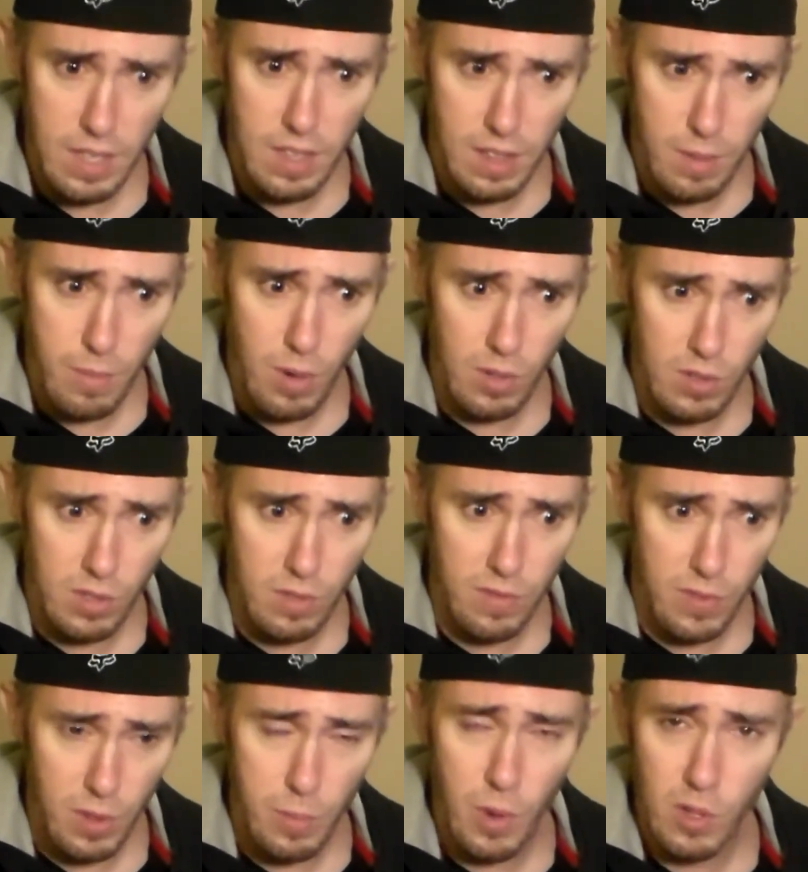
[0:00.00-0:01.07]
For the
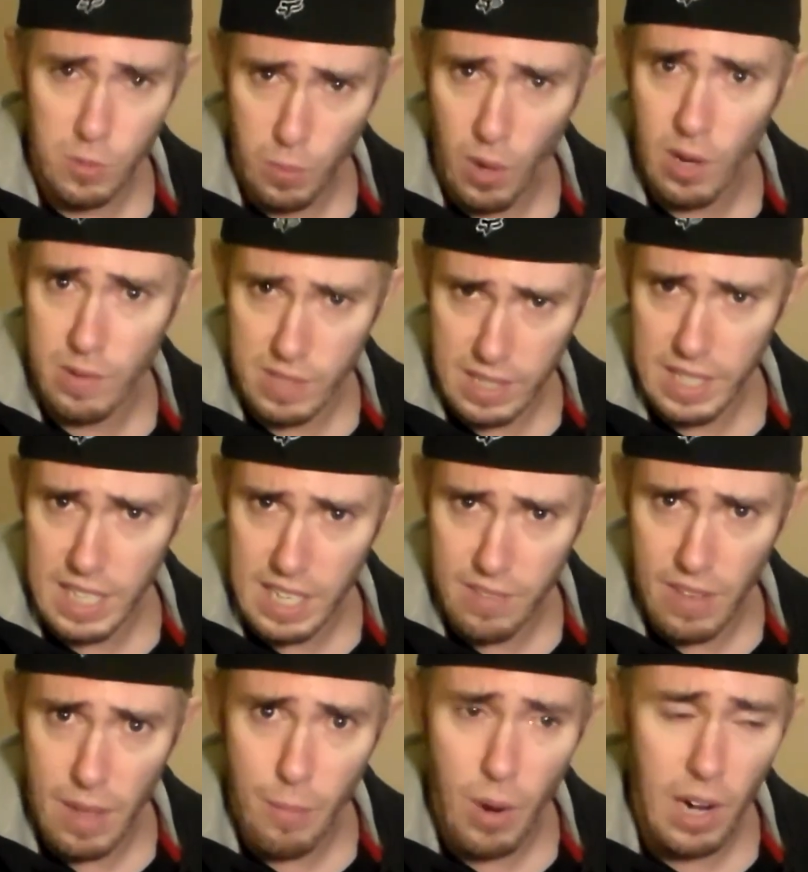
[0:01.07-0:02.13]
most part, it was in the key of
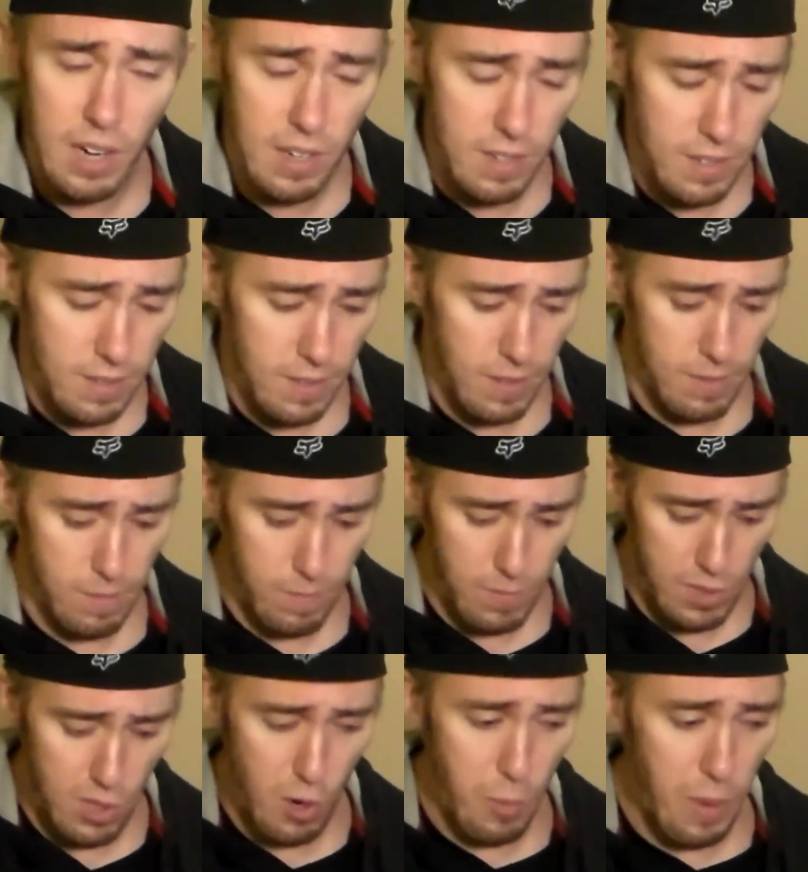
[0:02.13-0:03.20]
A minor.
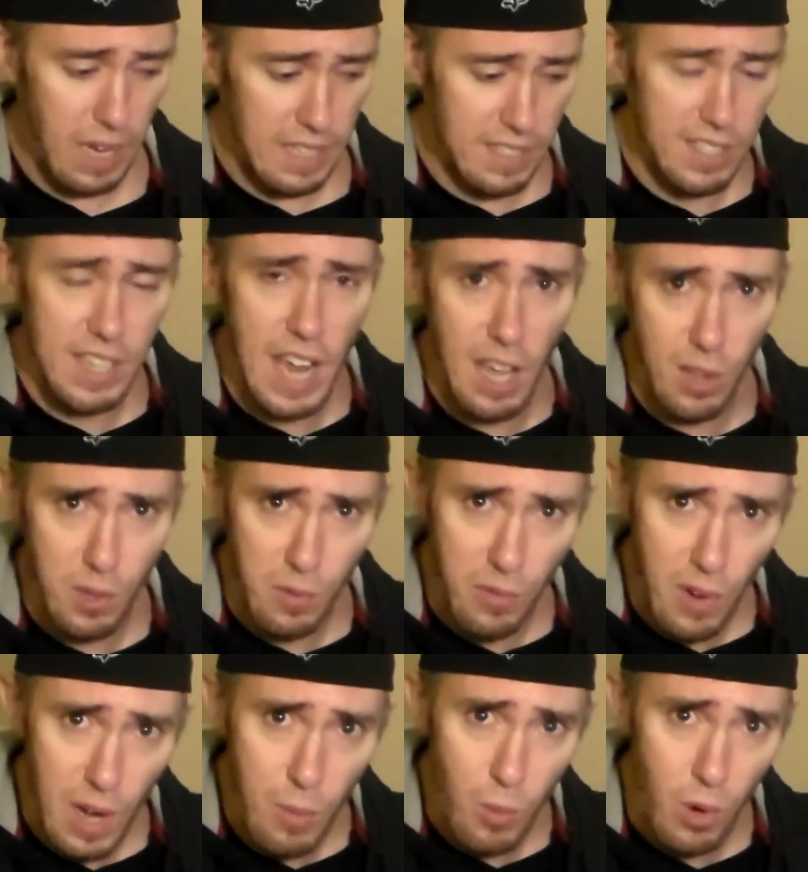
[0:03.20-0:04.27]
So my scalar
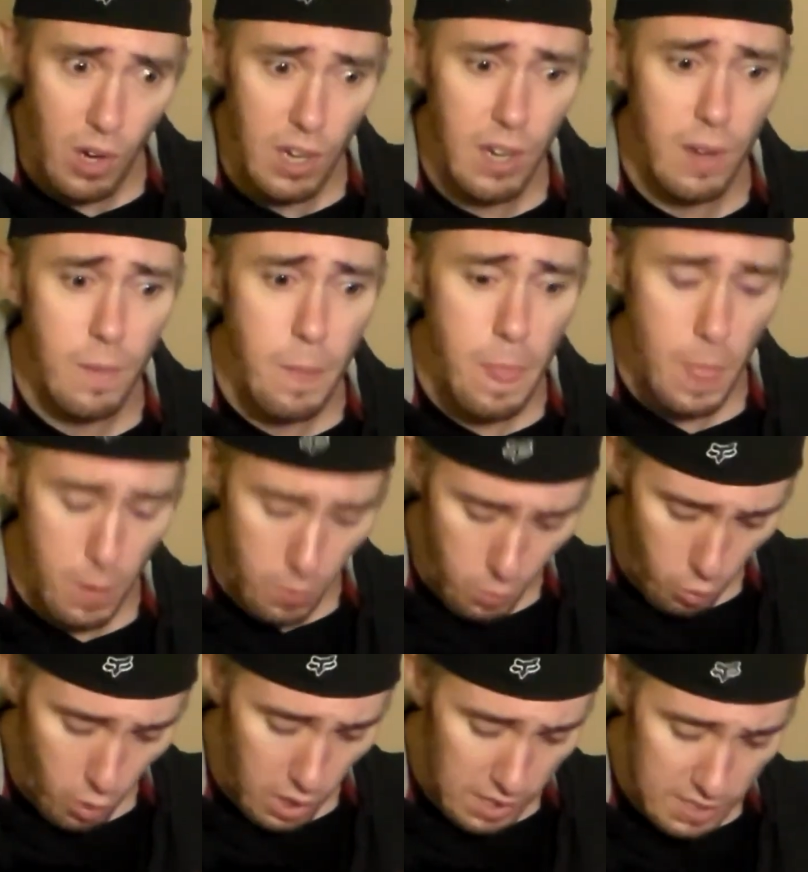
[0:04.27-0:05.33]
framework
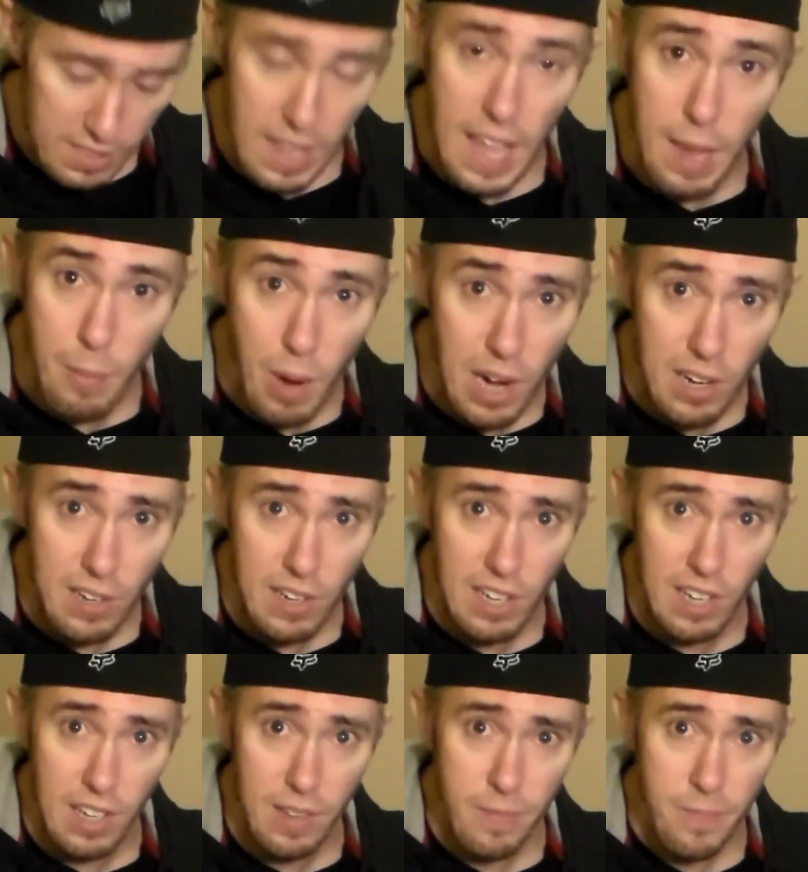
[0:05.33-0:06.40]
was the A minor
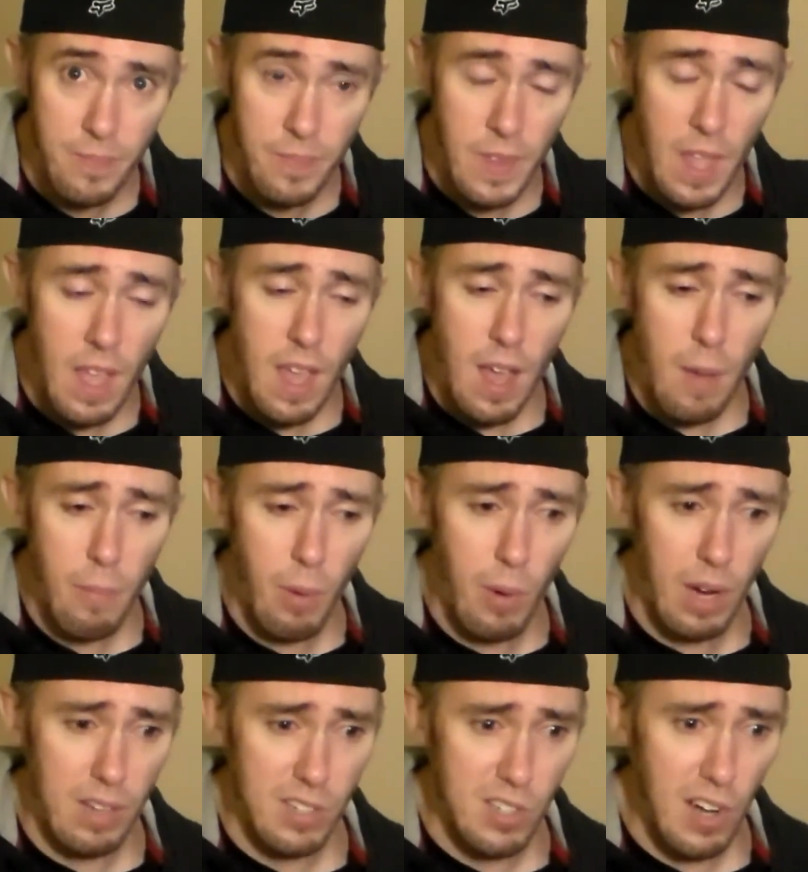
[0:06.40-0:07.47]
key. But what
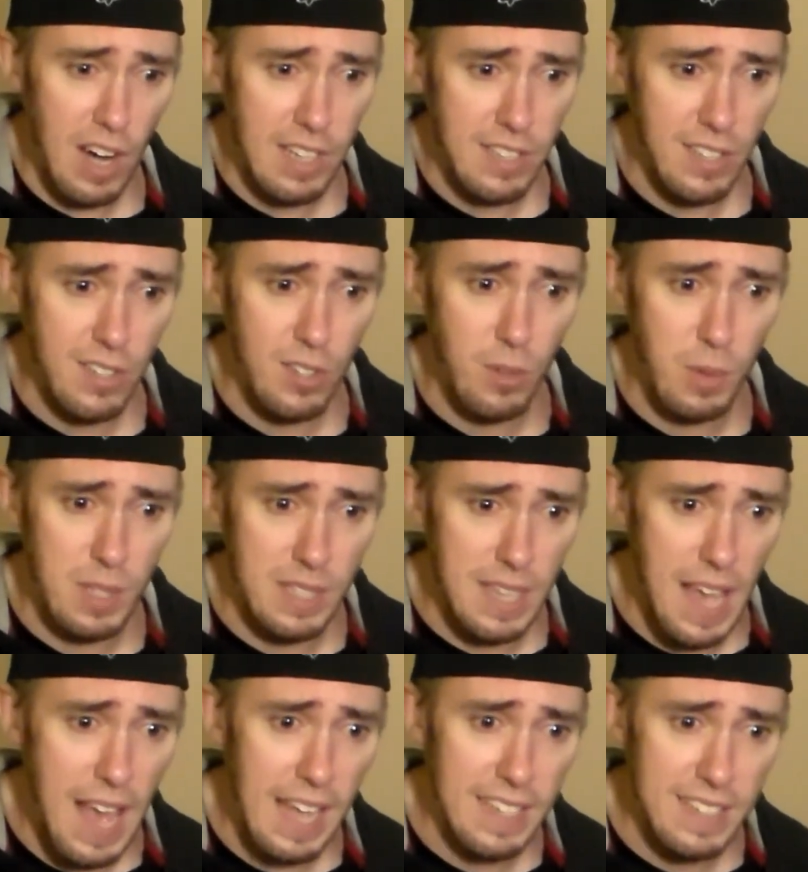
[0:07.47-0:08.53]
I was trying to do was,
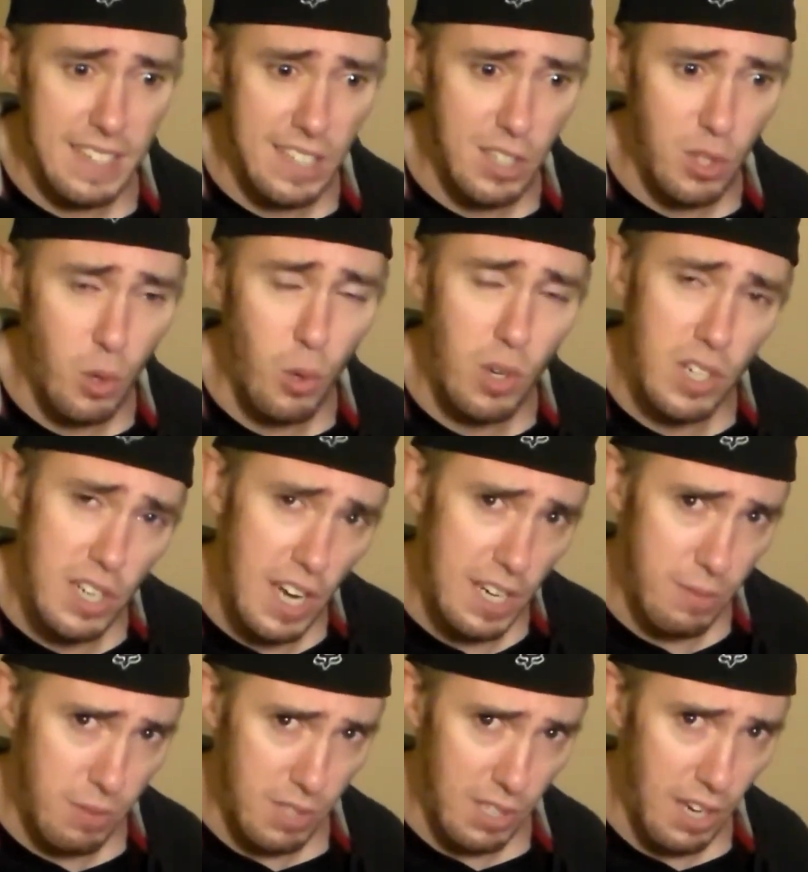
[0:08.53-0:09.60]
as each chord
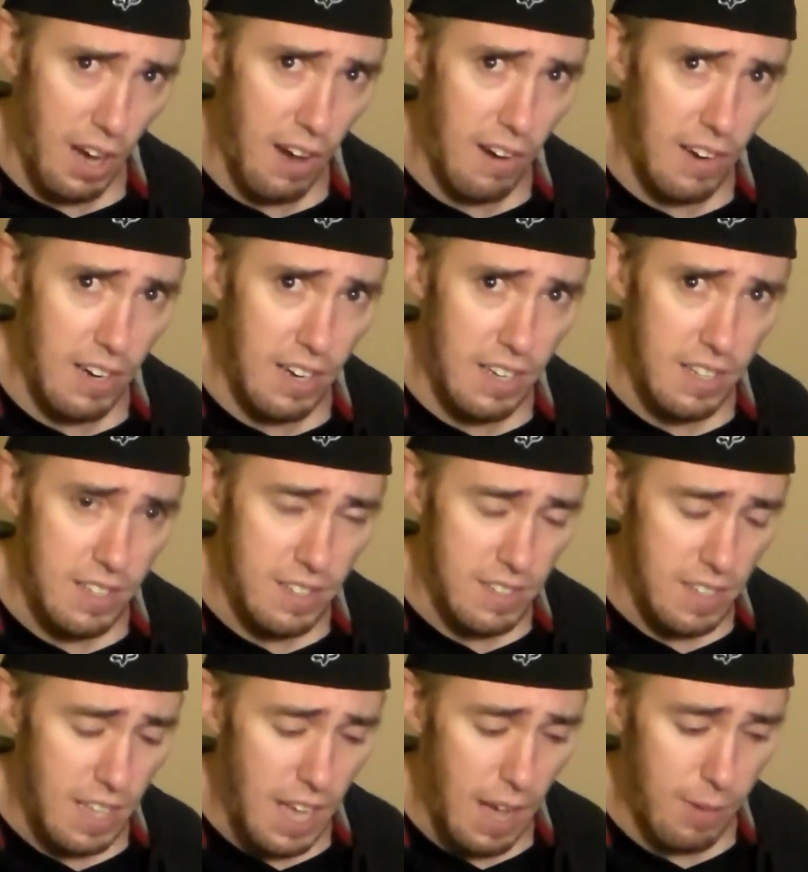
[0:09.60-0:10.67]
change was occurring,
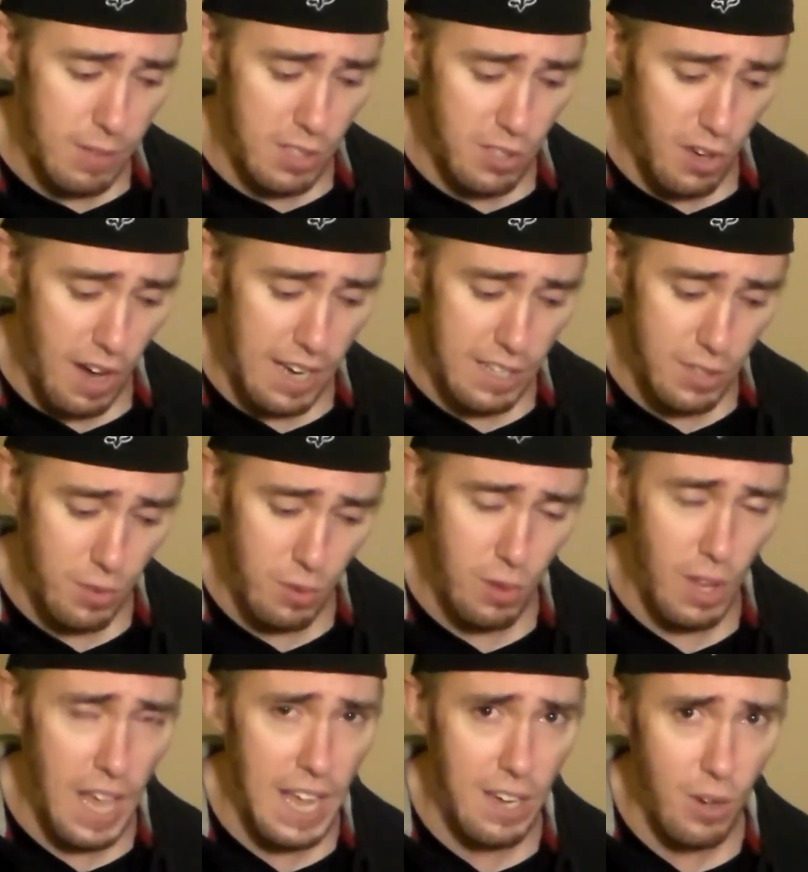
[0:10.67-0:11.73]
I was trying to
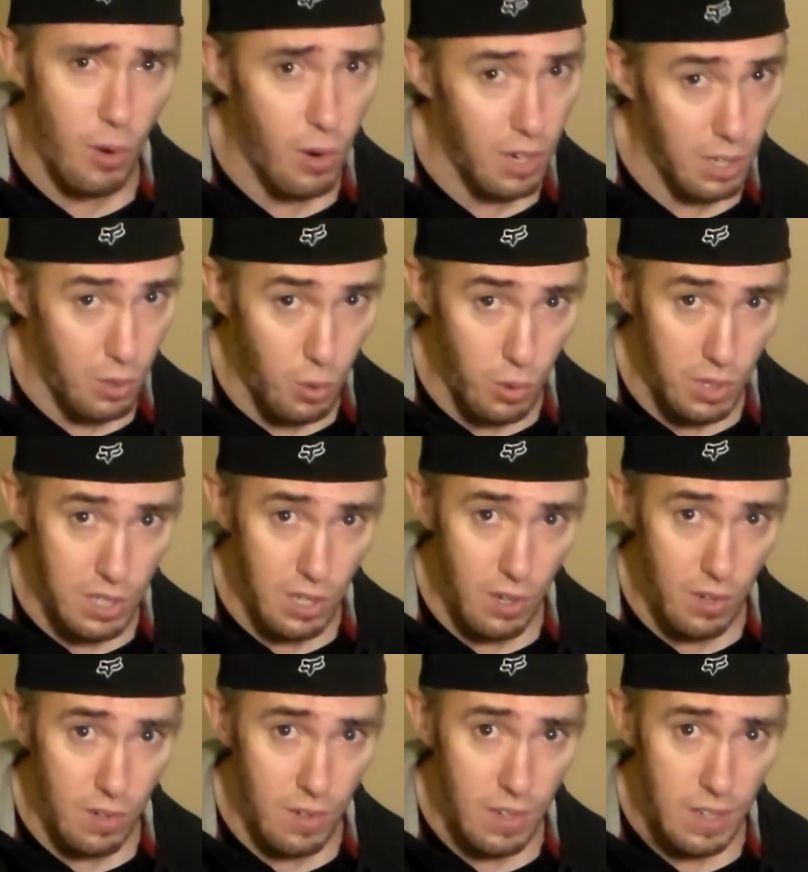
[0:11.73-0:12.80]
land on a chord
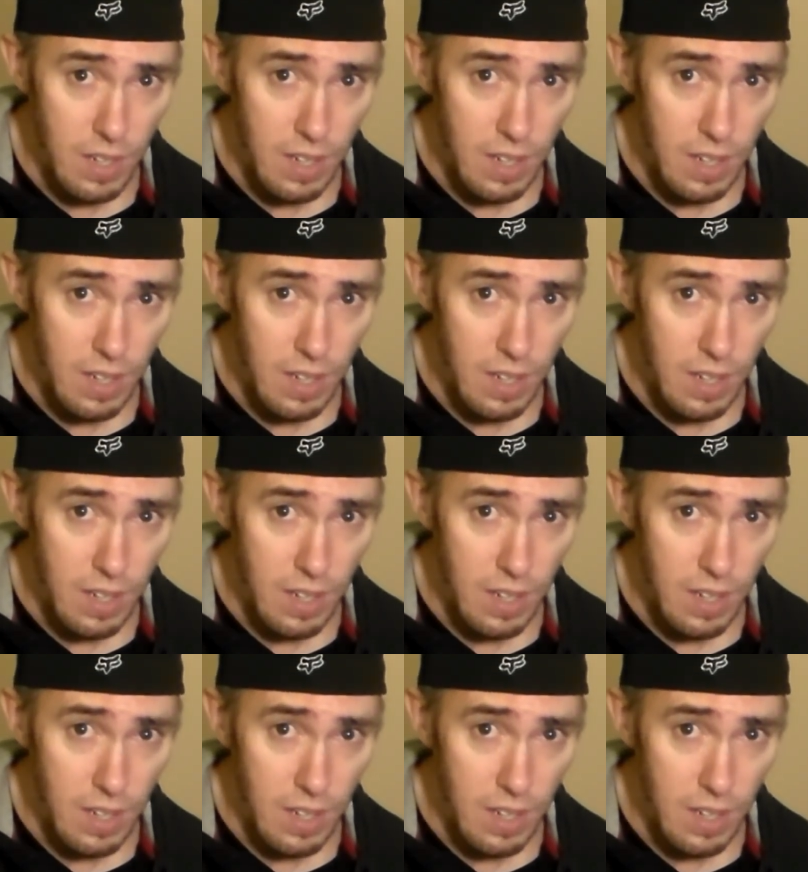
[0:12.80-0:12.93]
tone.